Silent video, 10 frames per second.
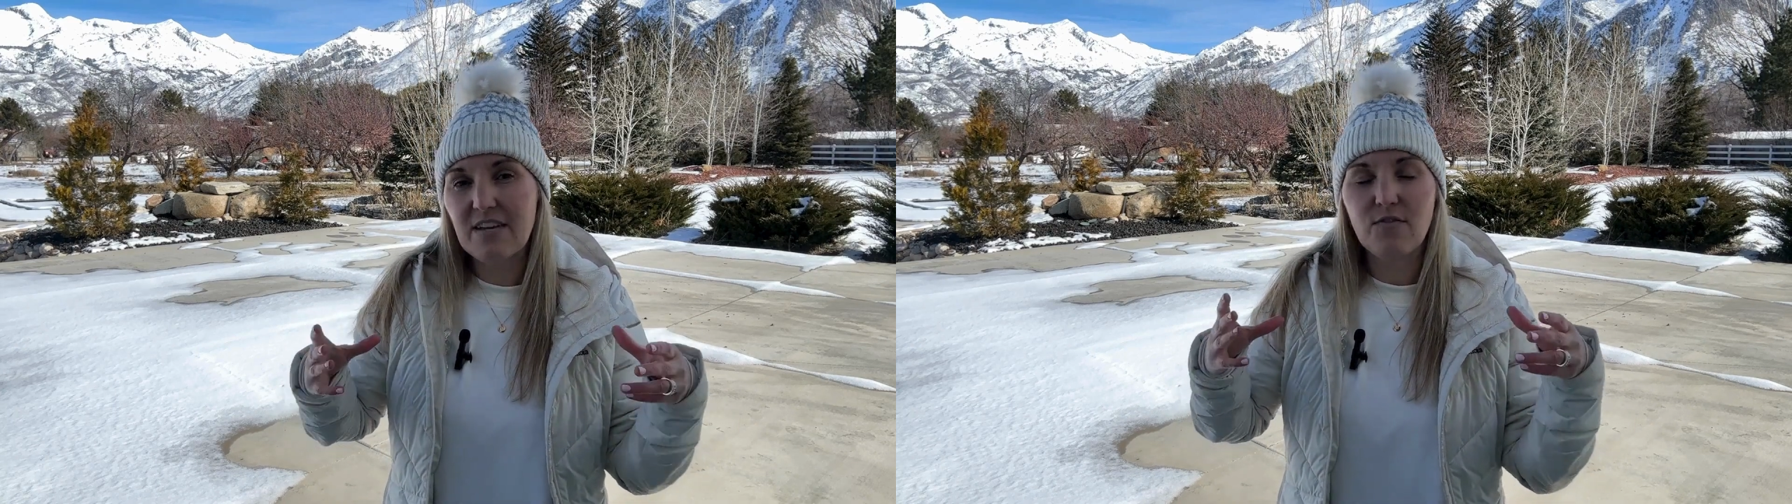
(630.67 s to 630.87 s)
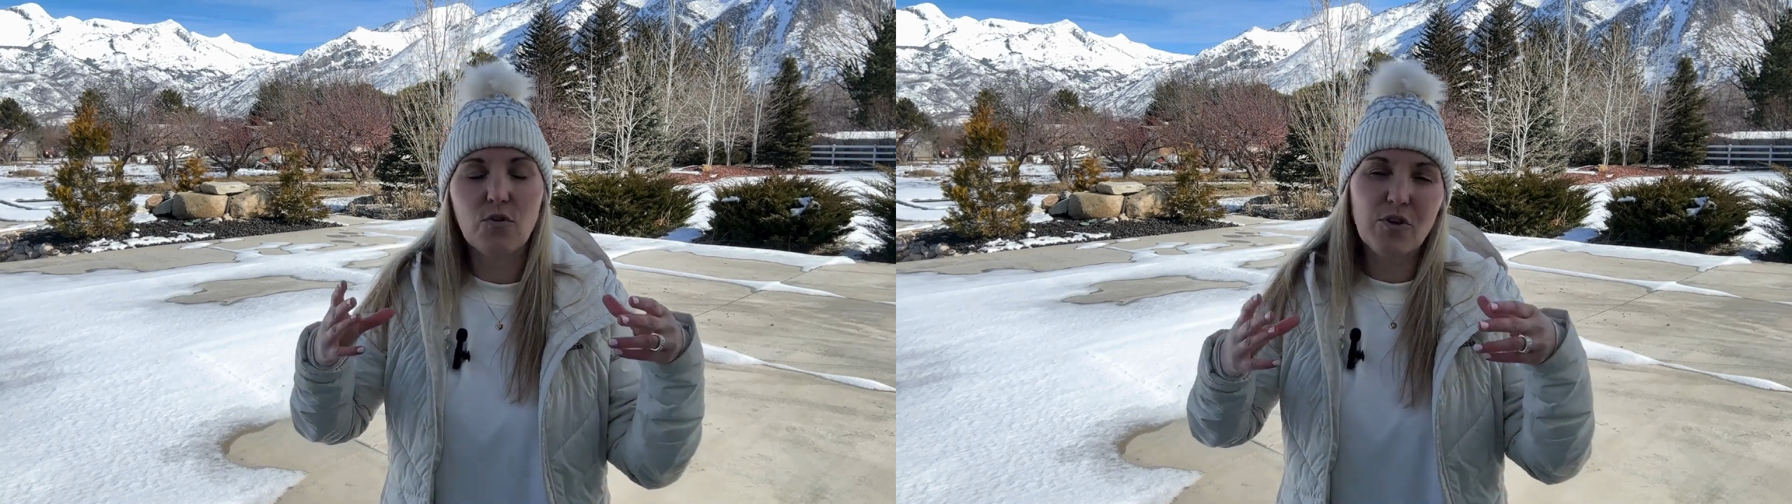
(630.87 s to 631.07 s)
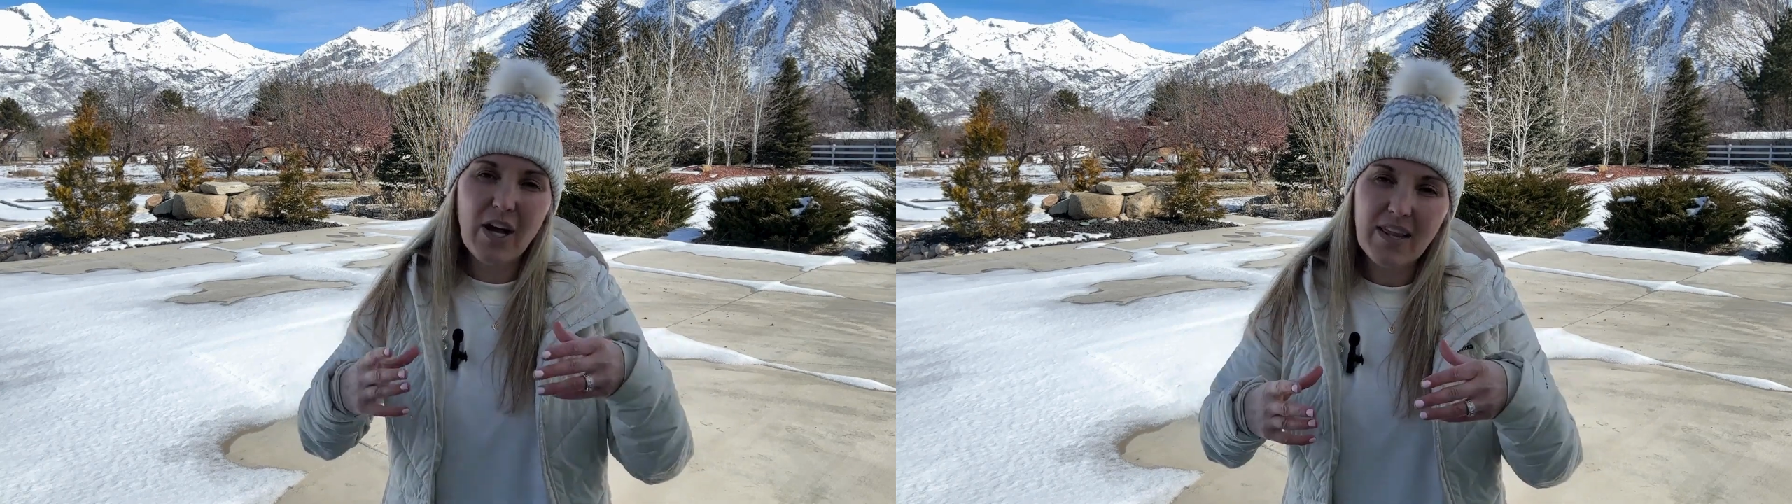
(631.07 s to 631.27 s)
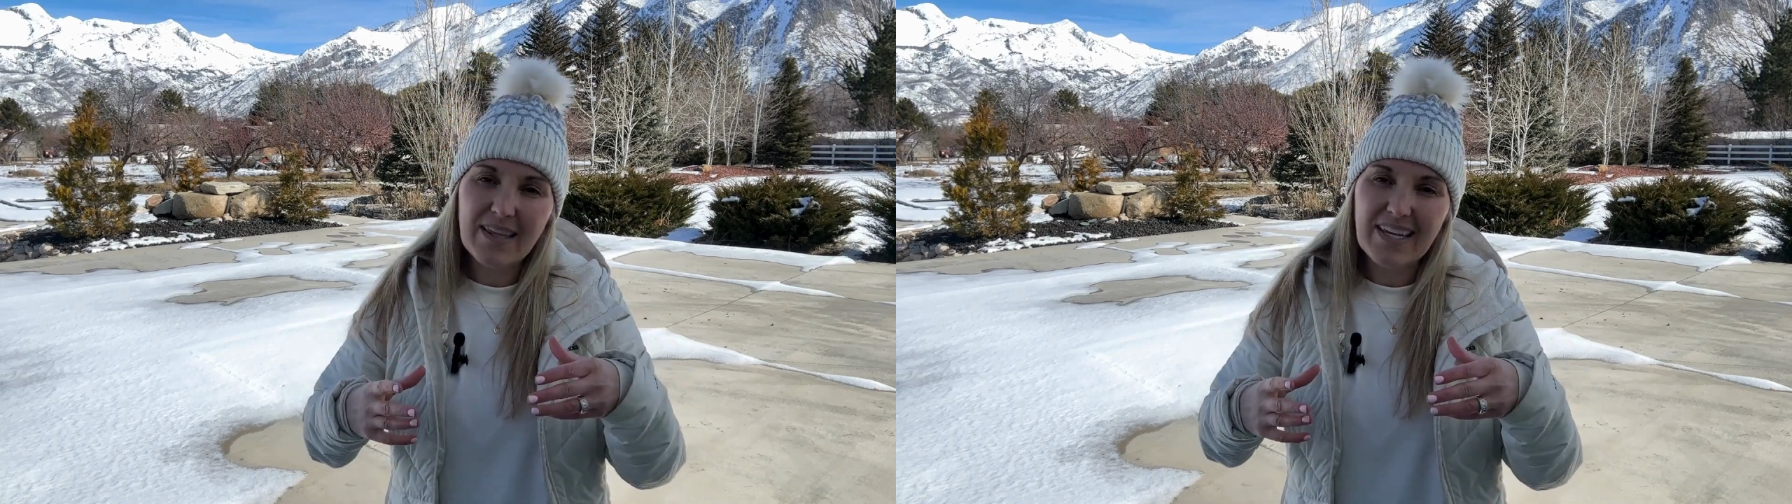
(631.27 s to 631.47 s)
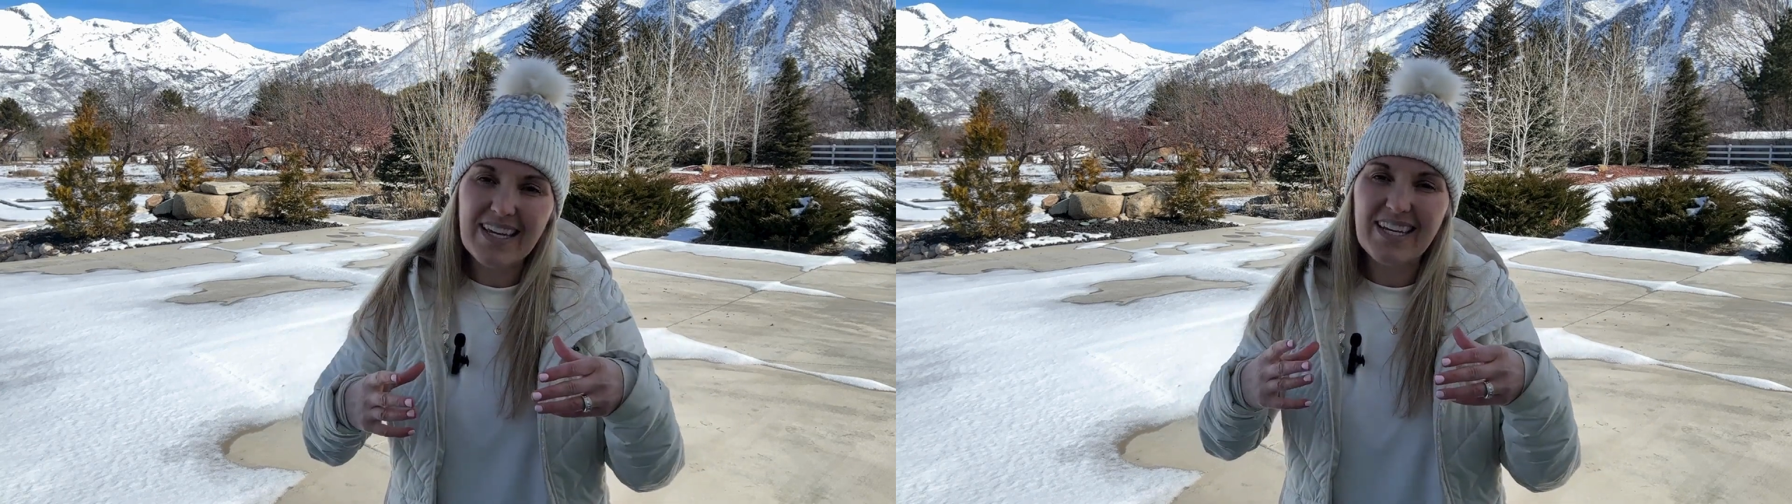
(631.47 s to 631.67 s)
If you're not
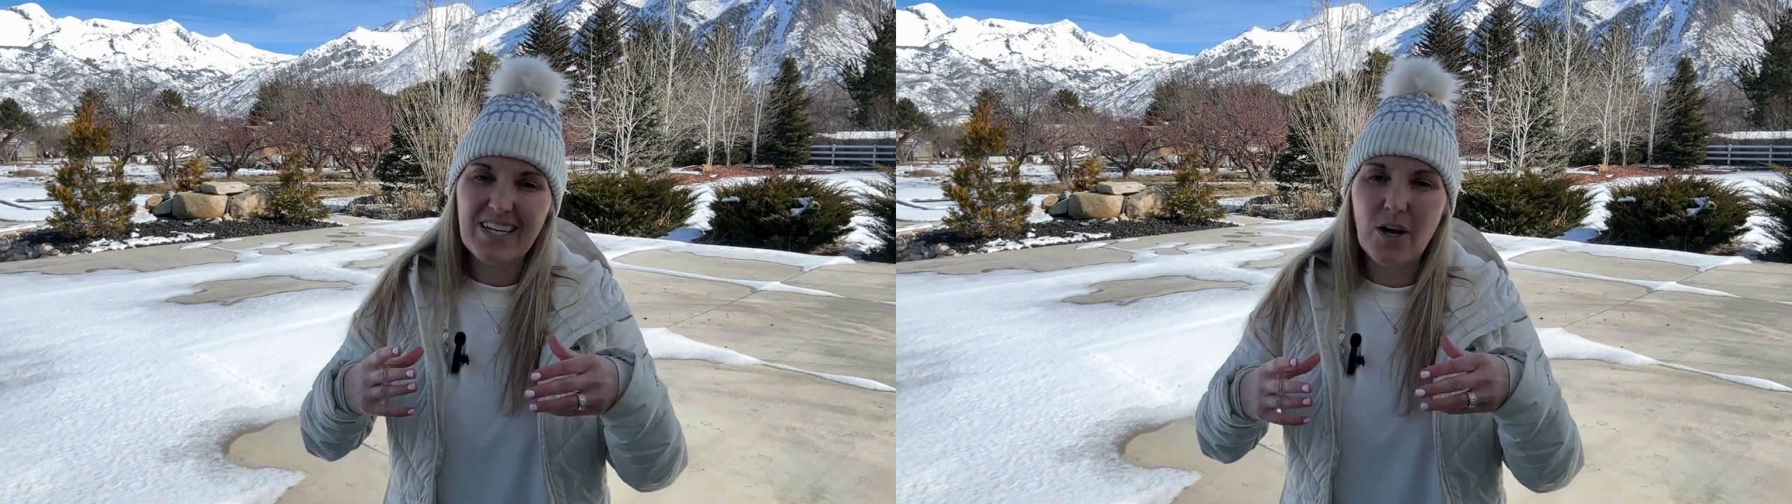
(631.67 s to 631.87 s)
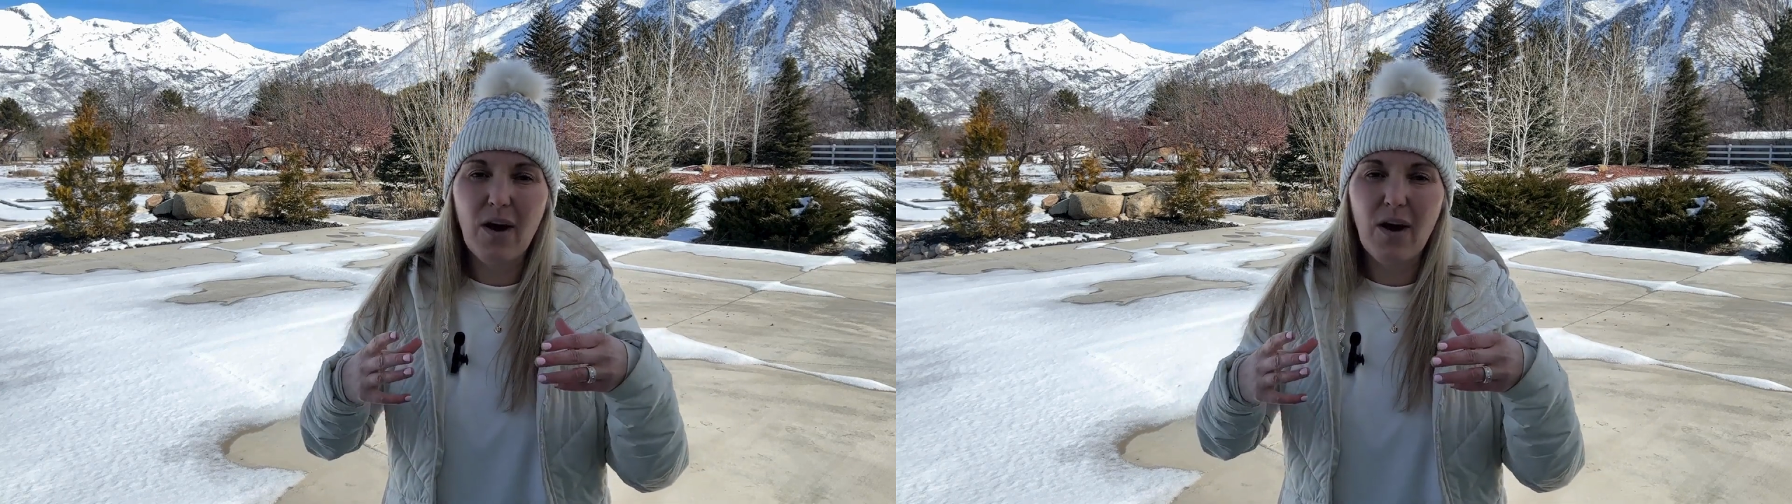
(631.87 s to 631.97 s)
thinking,